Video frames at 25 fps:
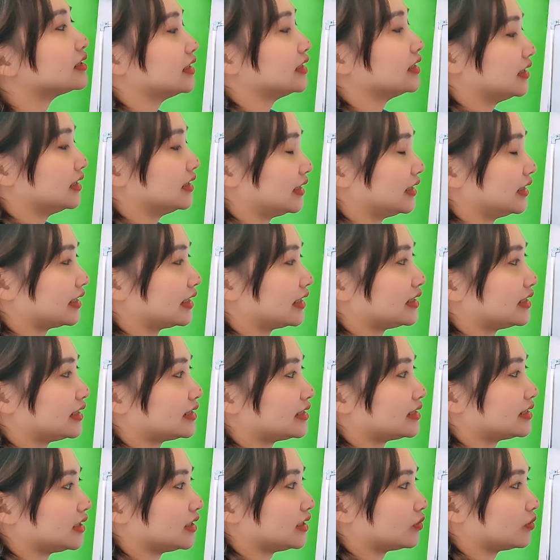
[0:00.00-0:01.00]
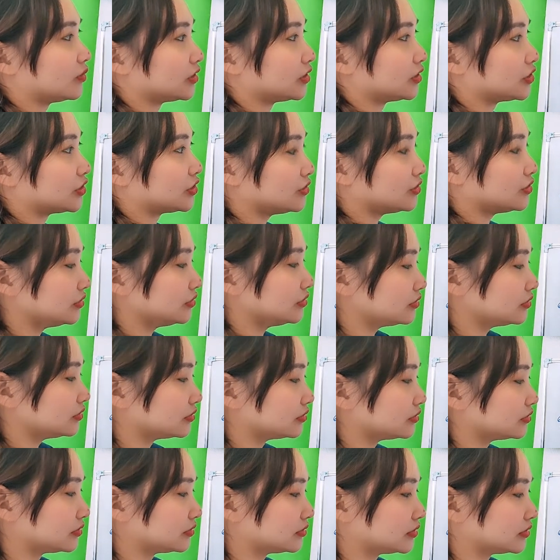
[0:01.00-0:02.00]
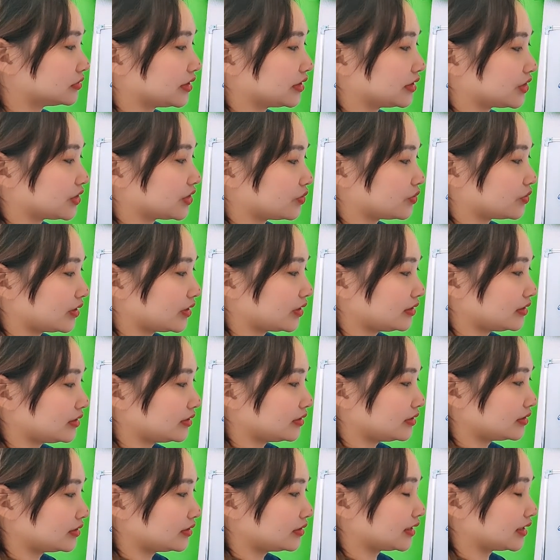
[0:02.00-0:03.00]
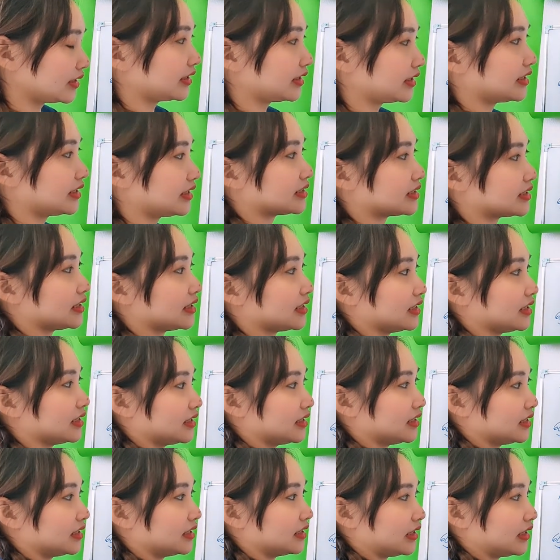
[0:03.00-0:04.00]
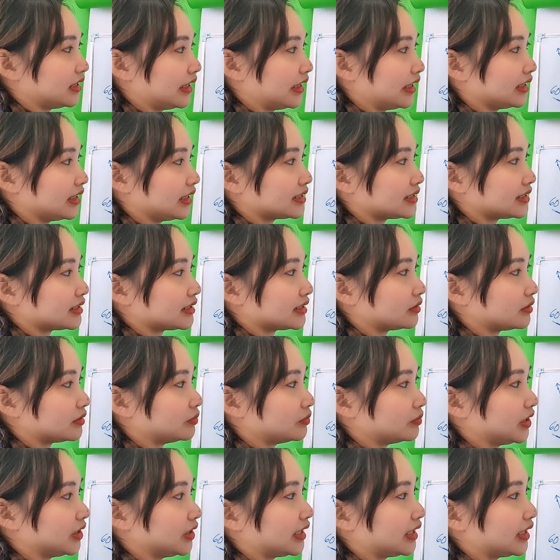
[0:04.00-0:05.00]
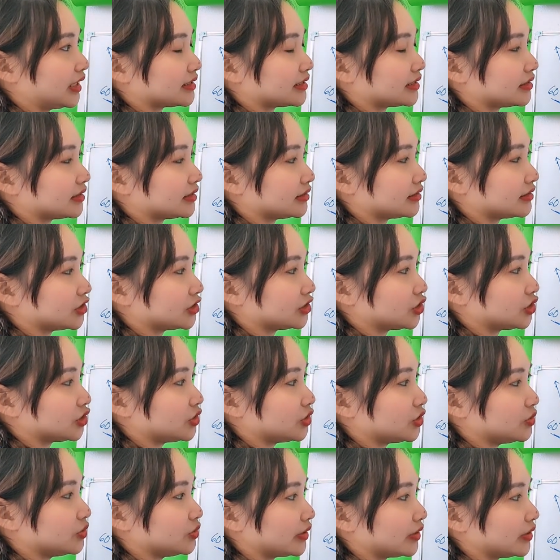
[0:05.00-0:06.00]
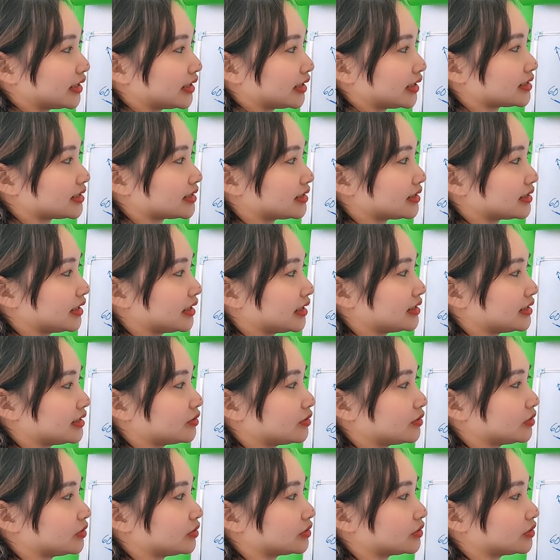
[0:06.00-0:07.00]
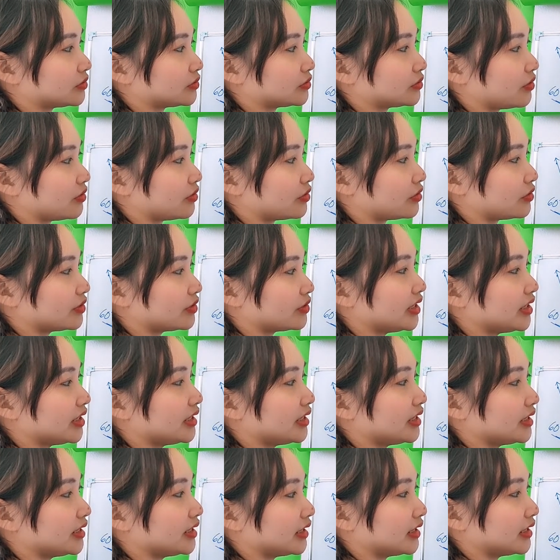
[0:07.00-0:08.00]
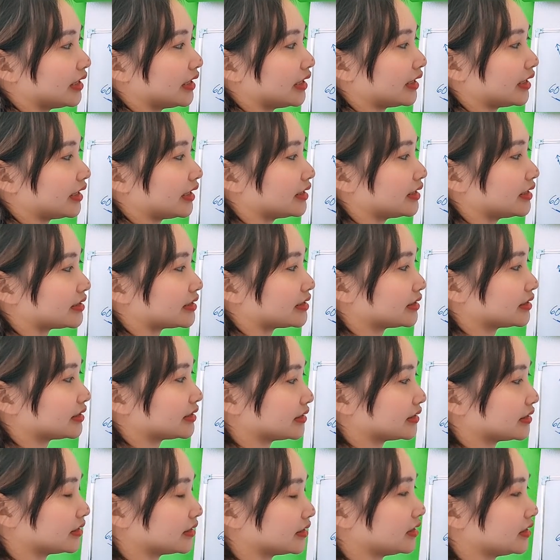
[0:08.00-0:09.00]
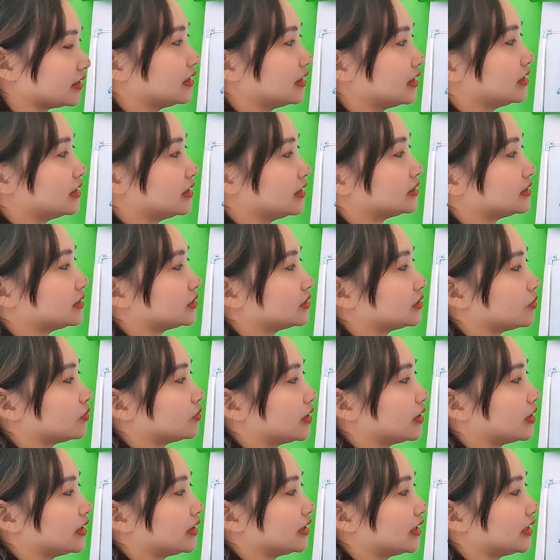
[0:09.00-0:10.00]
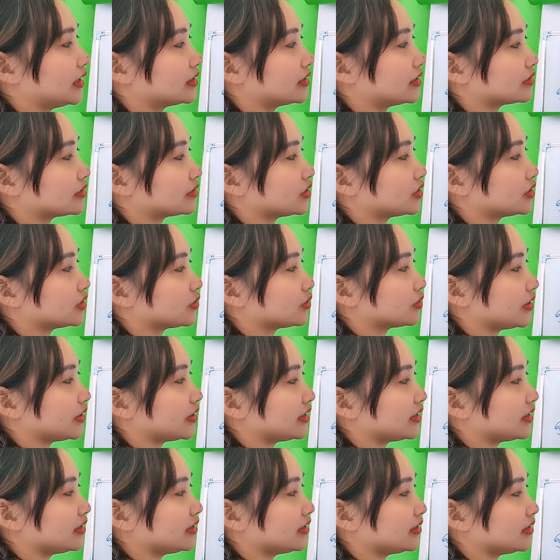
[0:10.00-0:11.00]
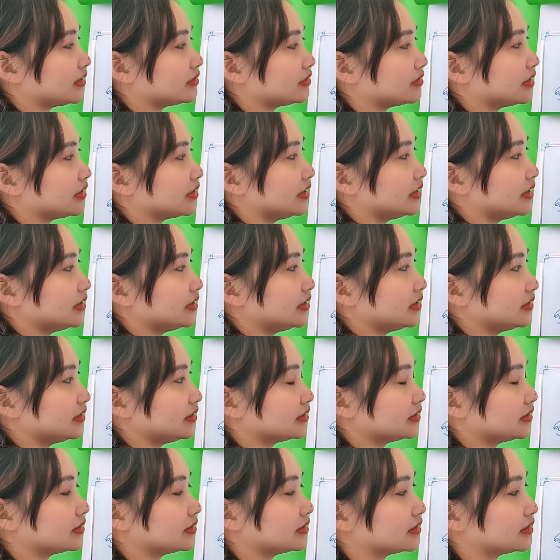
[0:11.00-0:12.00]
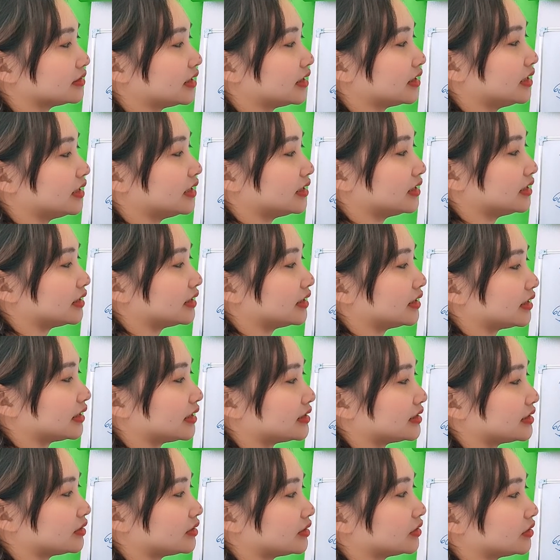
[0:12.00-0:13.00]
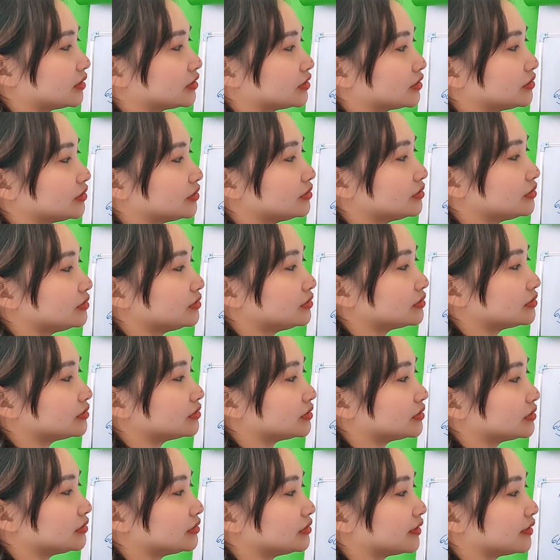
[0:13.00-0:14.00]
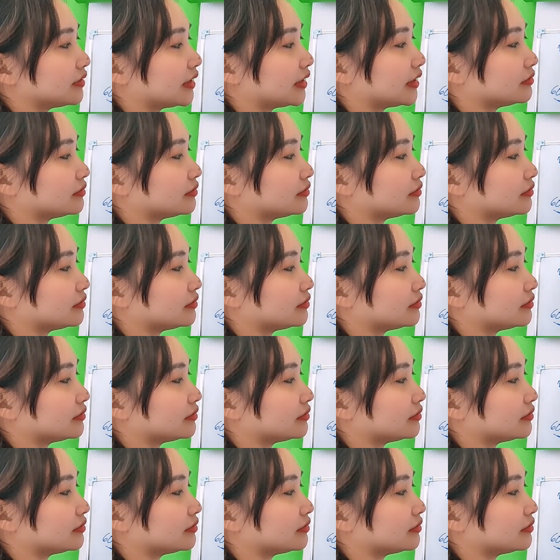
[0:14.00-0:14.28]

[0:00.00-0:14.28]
that is equal to this one, that is x plus 2x, that is equal to 3x. So 120 degree, that is equal to, divide